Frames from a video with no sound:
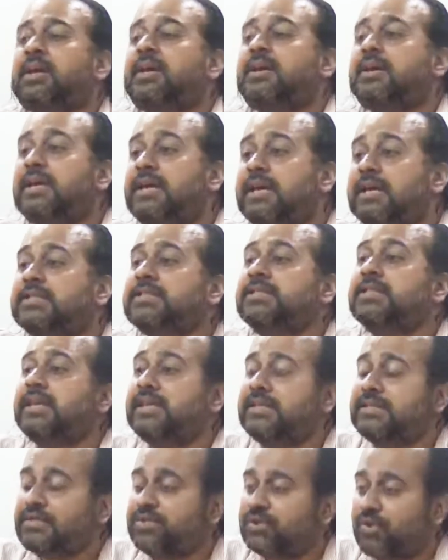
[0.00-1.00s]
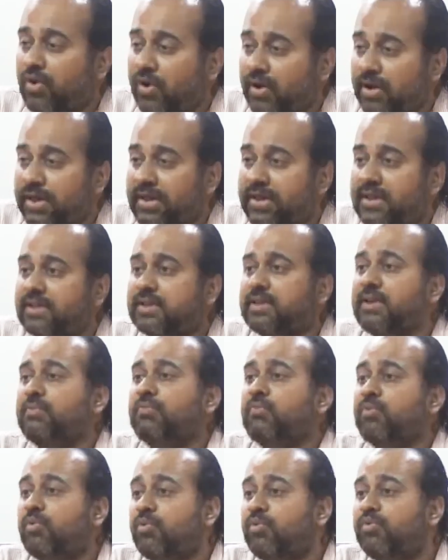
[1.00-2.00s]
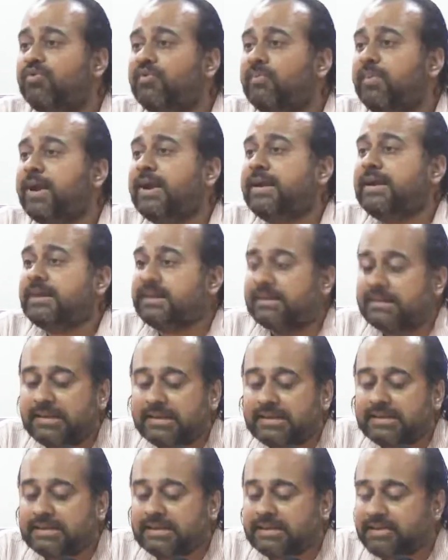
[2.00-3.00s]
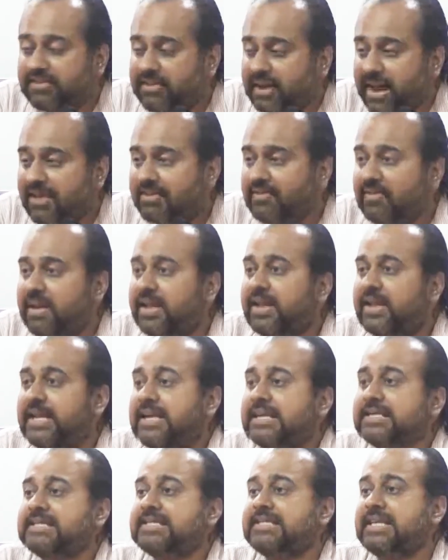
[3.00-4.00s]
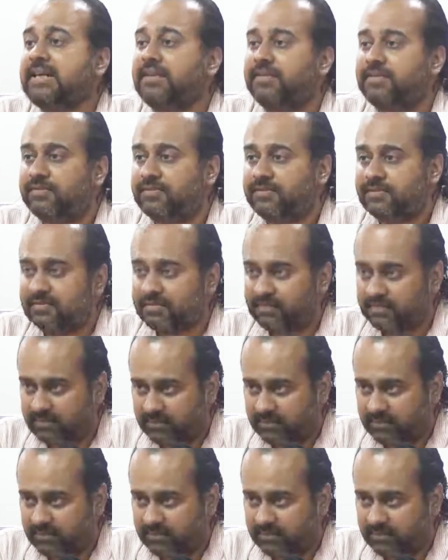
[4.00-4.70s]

He is enjoying the movement, the traveling itself.